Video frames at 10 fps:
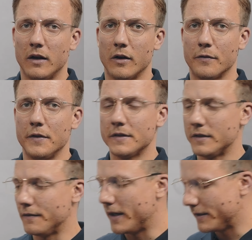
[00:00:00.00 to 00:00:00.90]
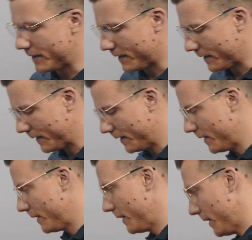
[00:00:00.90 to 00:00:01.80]
of this device is.
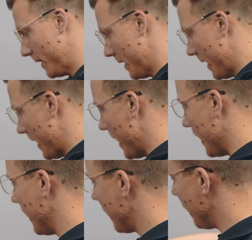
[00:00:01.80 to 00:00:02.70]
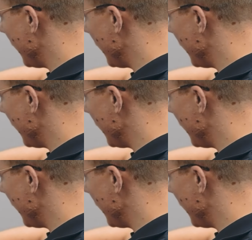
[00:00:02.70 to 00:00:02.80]
And it is